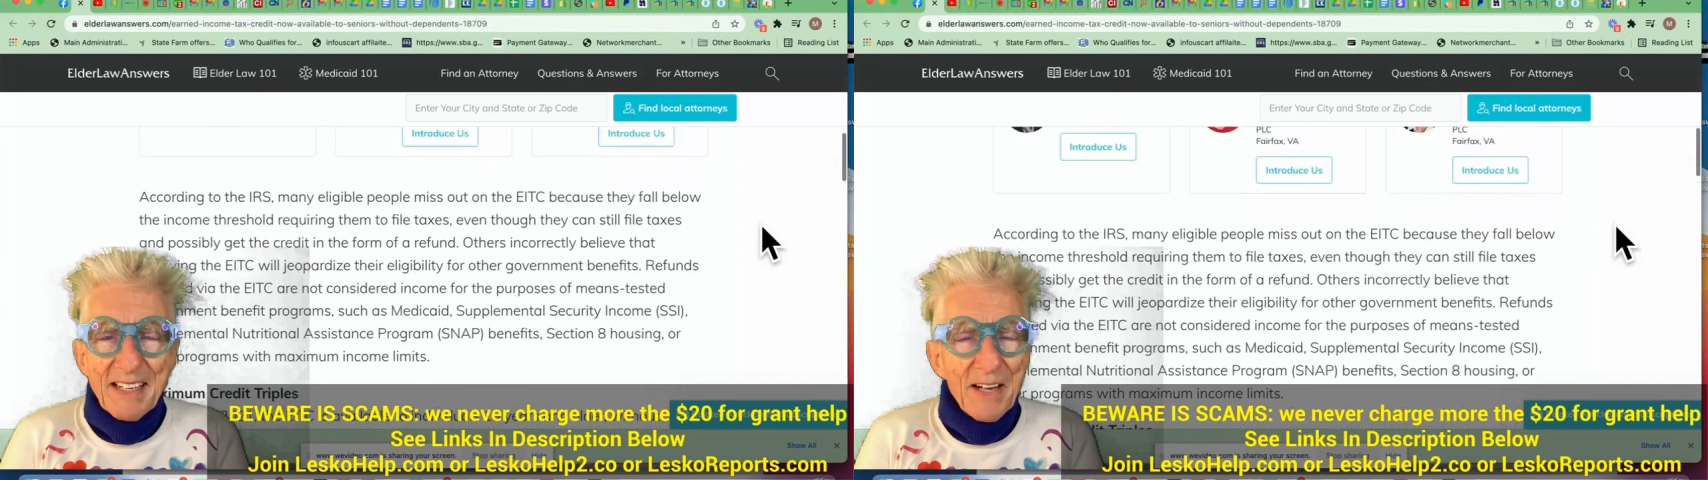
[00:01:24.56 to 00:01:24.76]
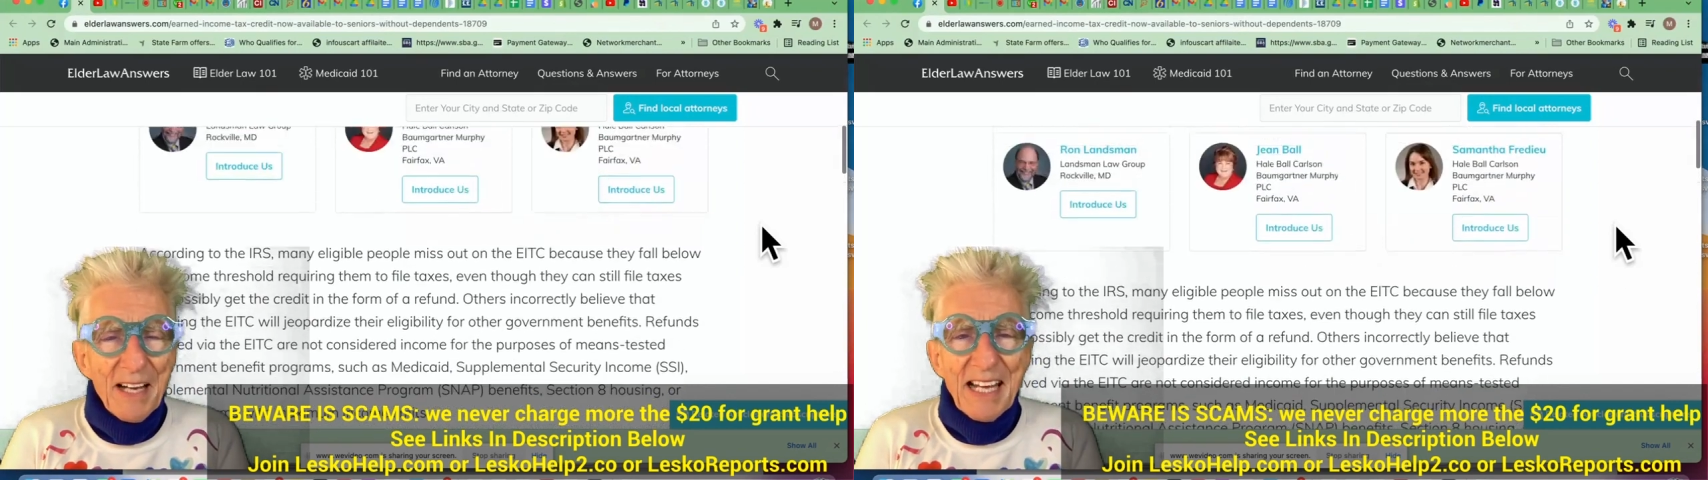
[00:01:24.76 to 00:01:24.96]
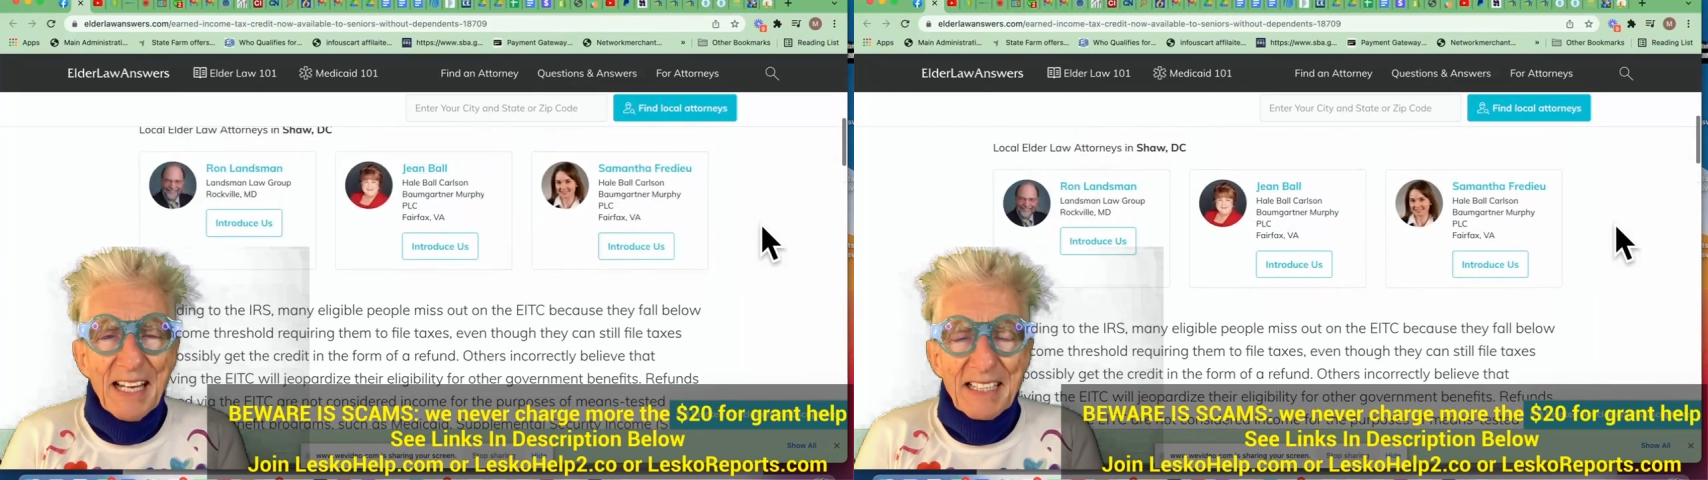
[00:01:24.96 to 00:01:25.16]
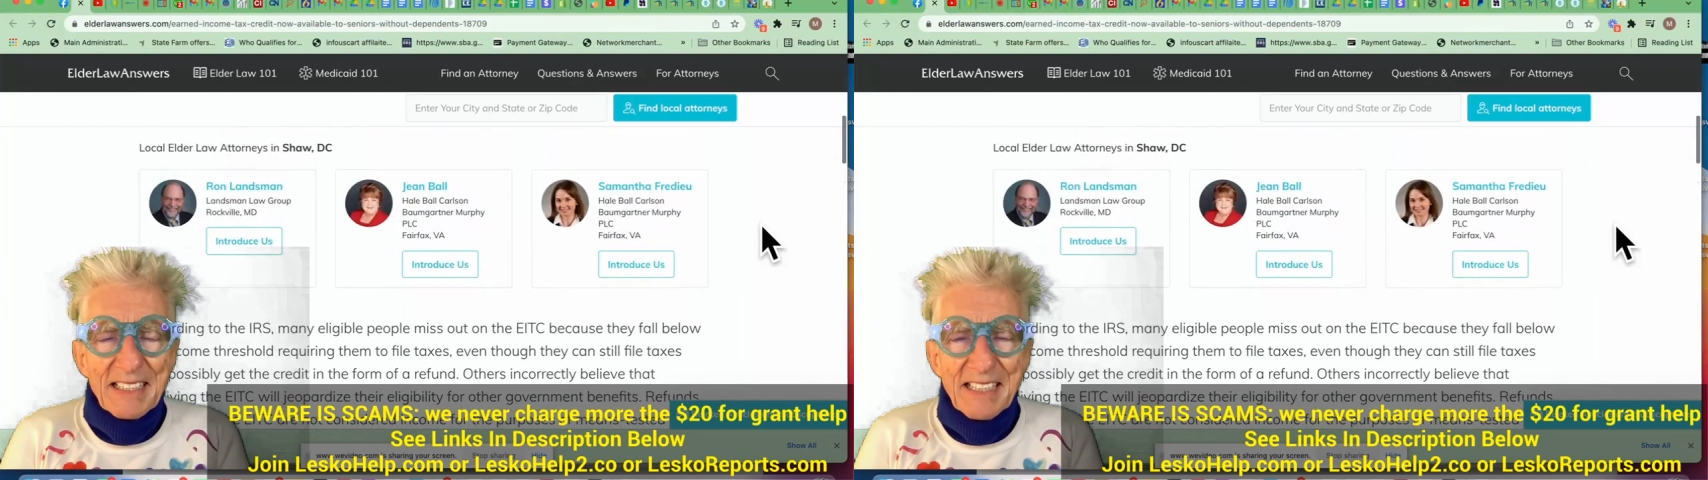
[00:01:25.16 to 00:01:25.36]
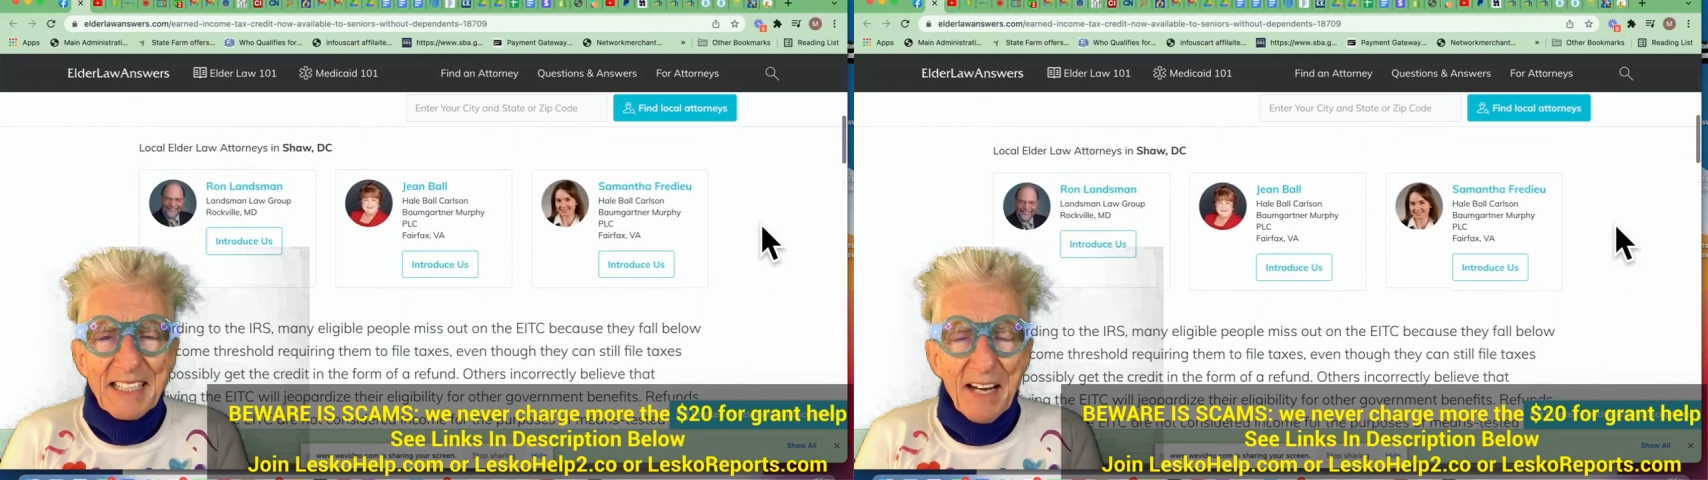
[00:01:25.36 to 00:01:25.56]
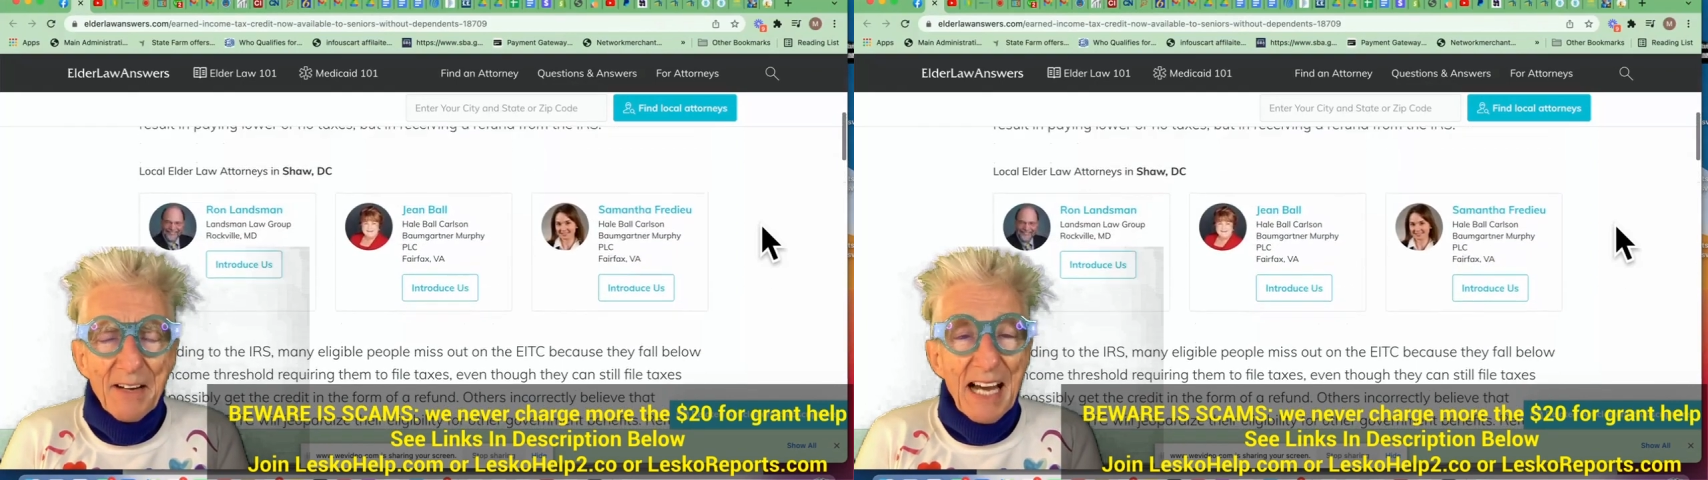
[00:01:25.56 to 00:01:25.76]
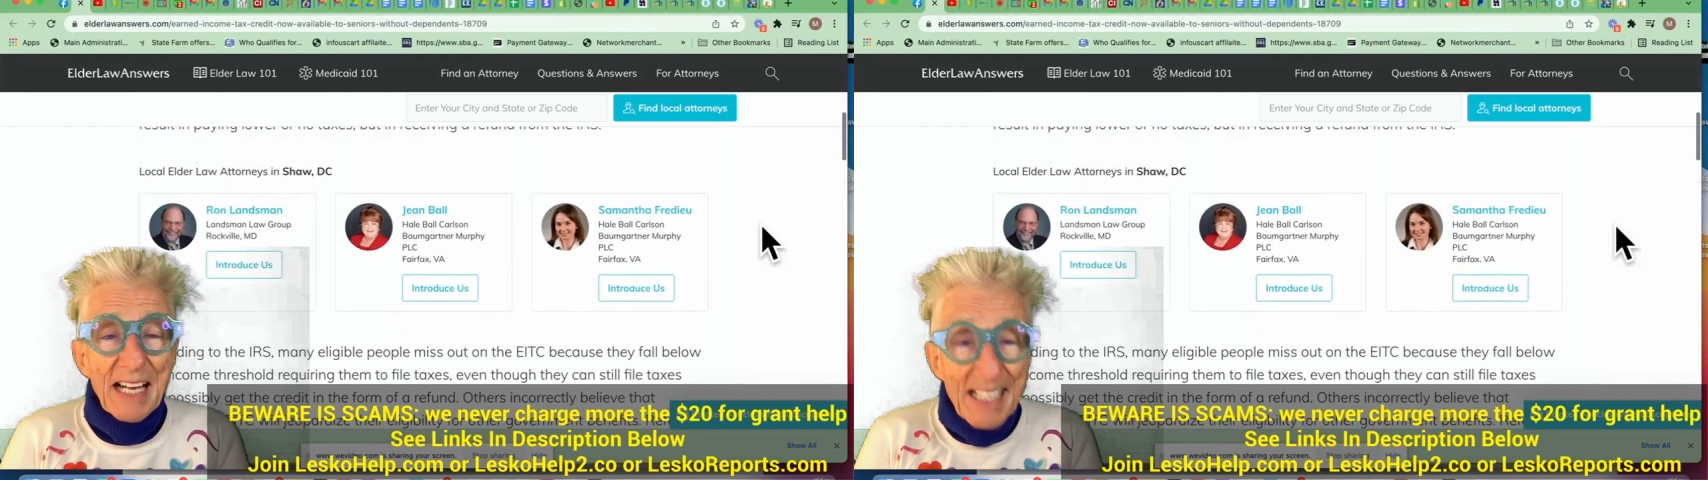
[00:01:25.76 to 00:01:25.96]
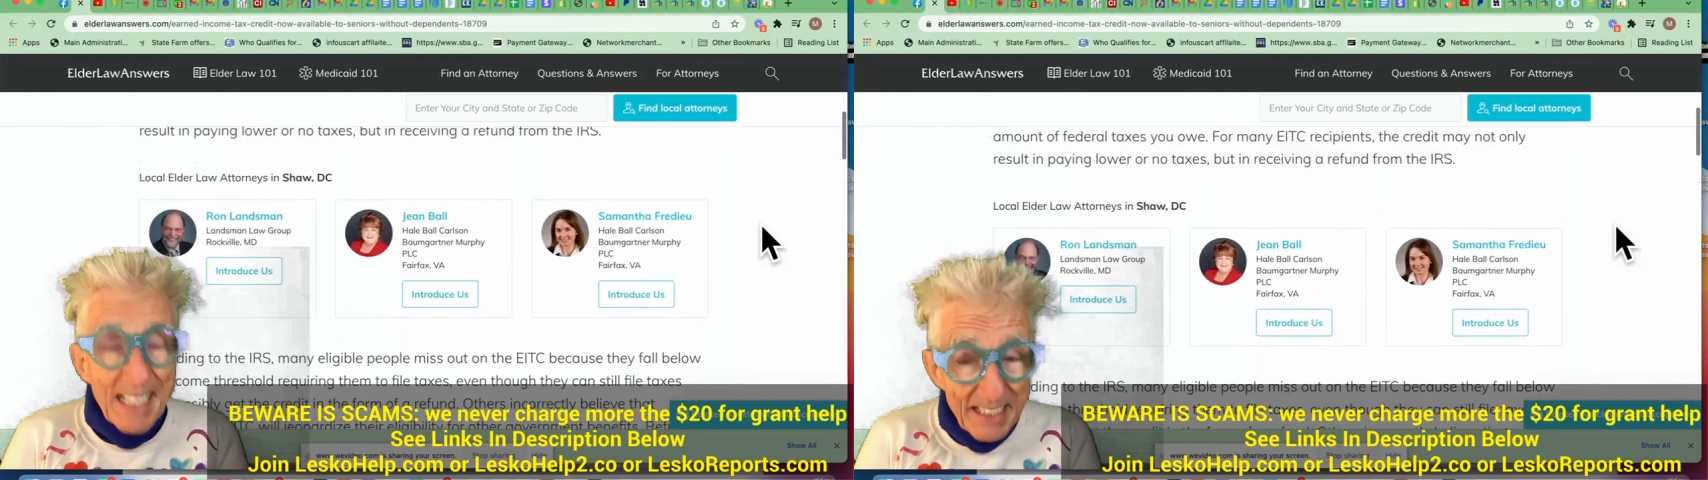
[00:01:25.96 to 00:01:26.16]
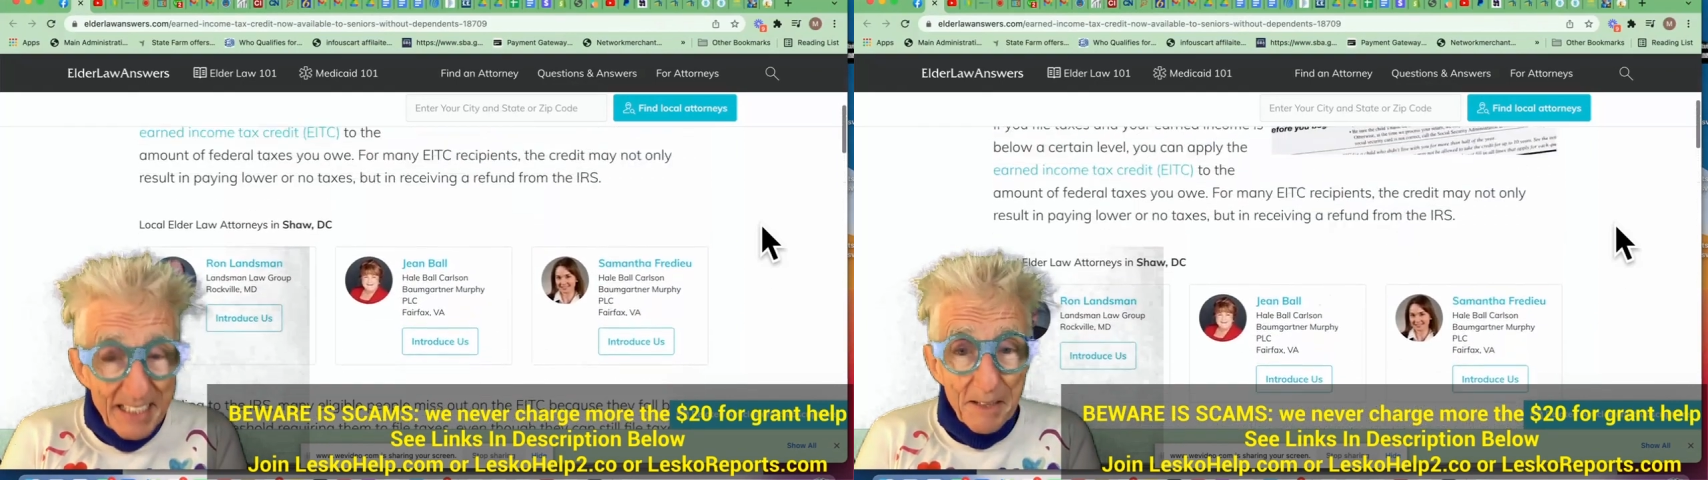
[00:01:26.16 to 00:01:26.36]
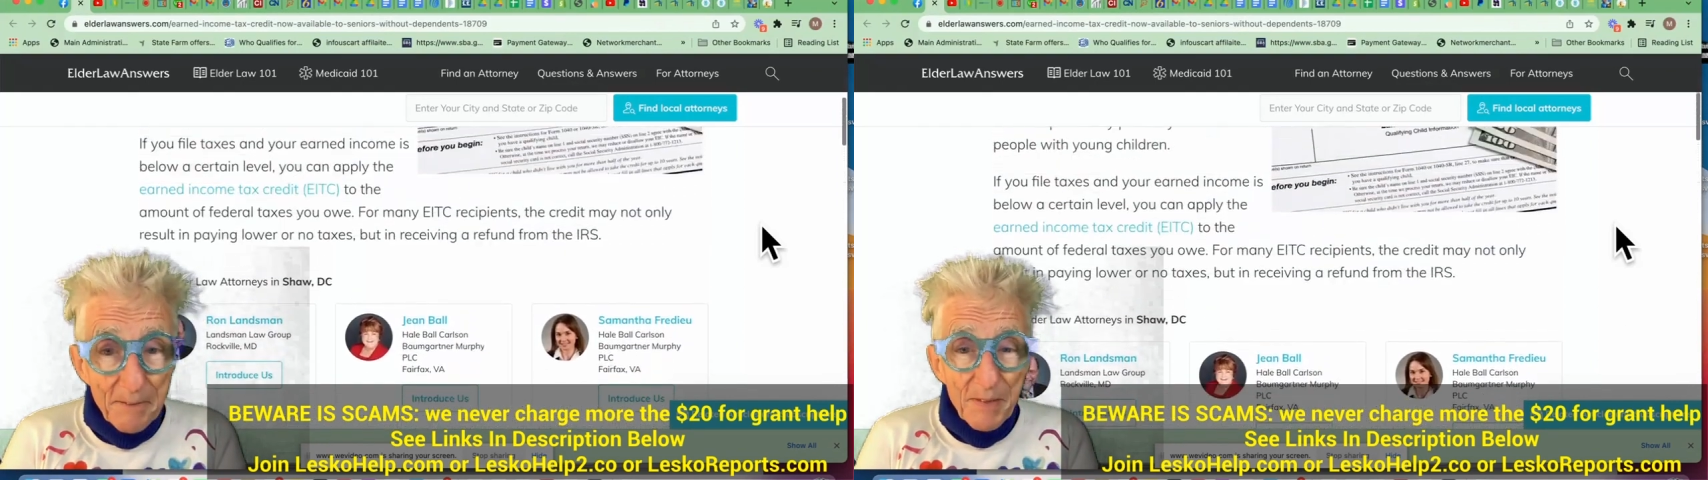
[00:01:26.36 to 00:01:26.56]
you know, and that doesn't count as
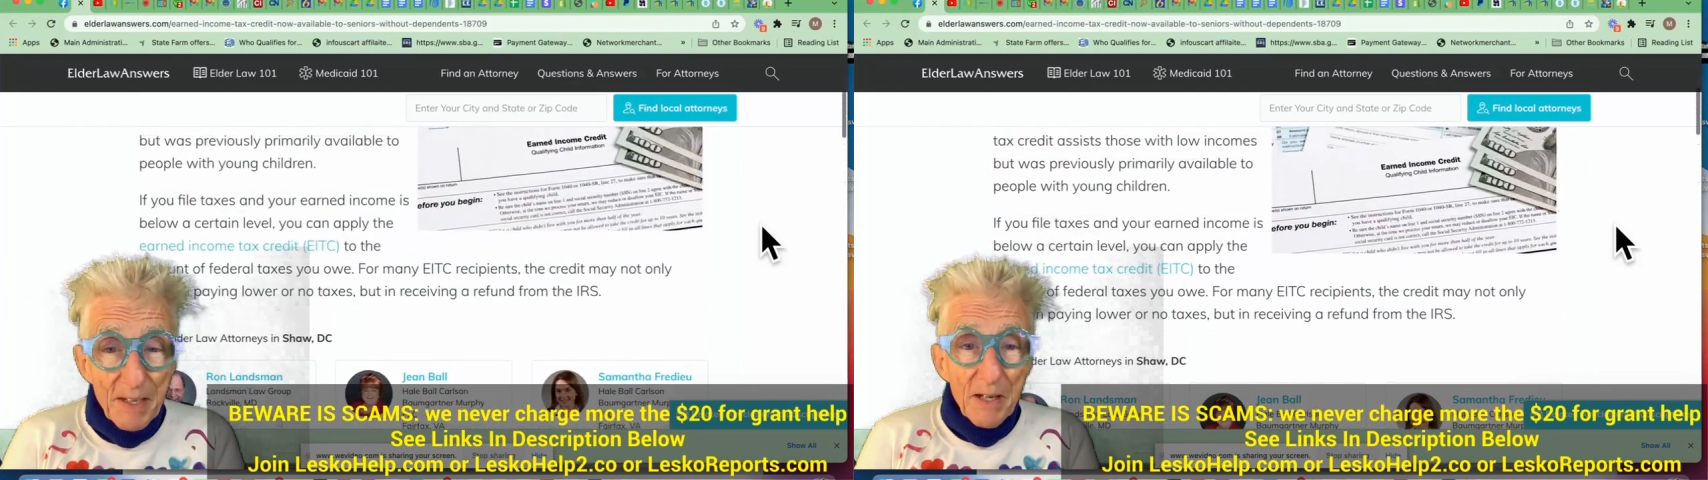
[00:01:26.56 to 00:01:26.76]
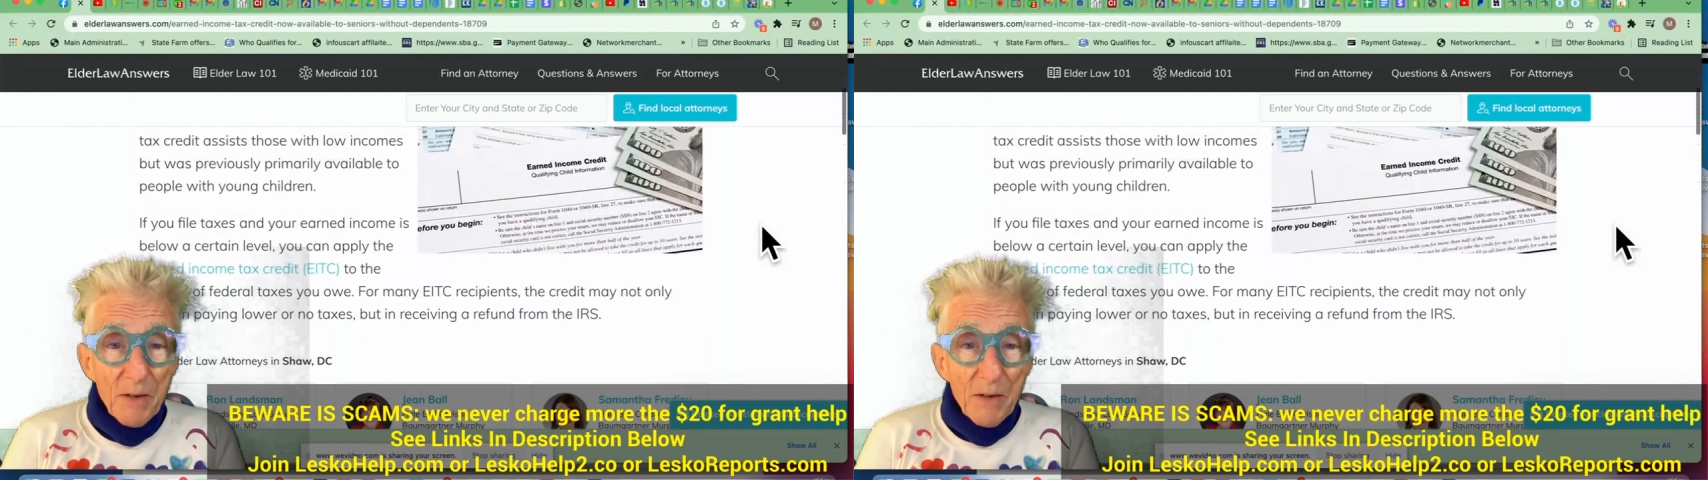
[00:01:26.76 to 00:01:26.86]
income.